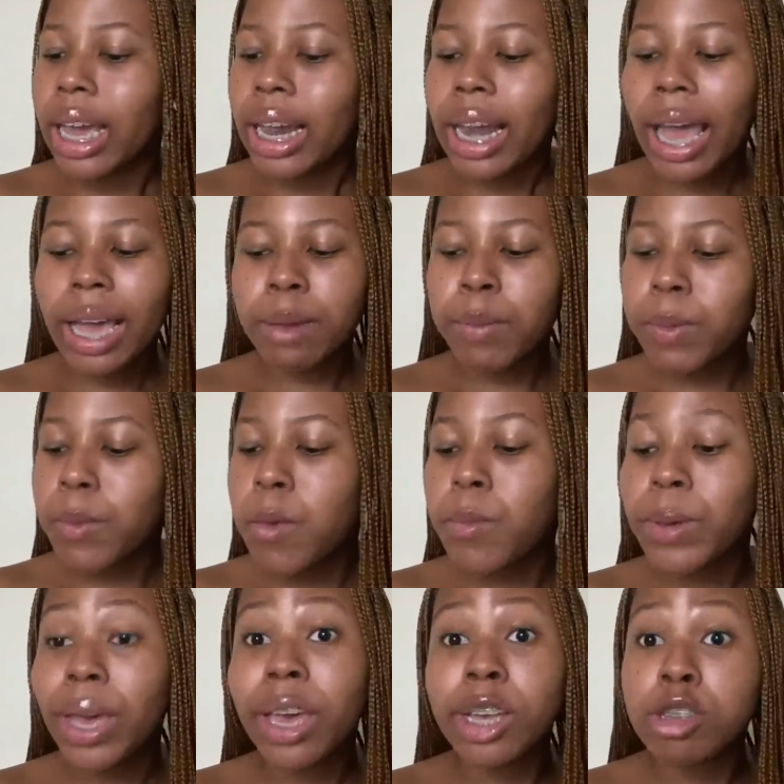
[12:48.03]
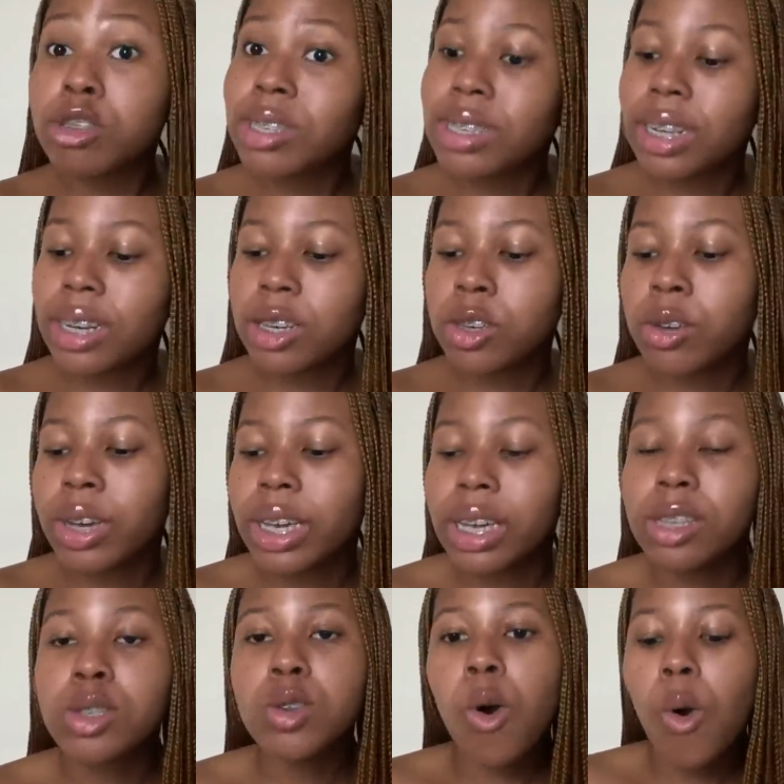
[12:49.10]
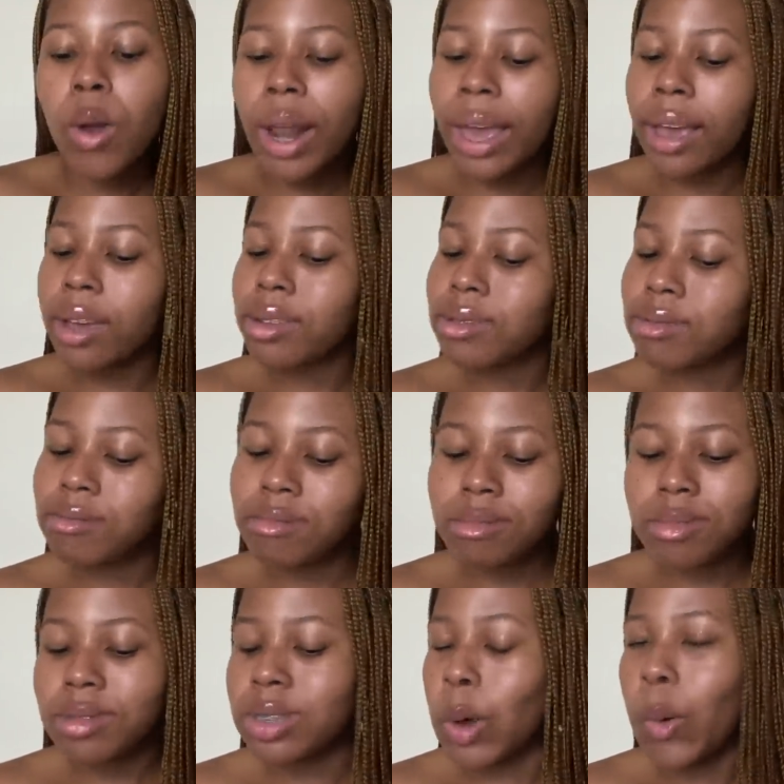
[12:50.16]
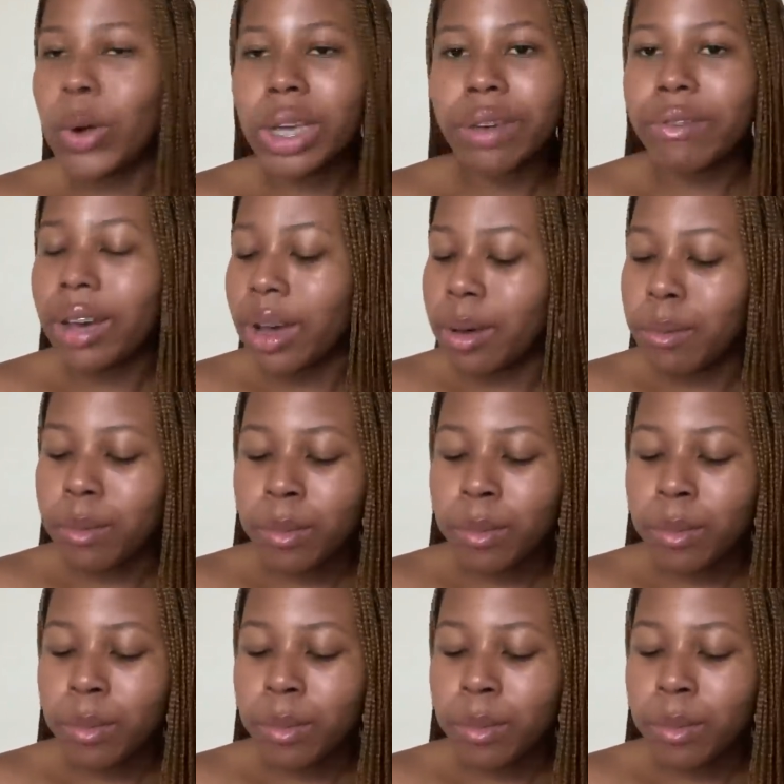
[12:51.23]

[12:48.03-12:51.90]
Like people will be interested in you again. So like, don't give up.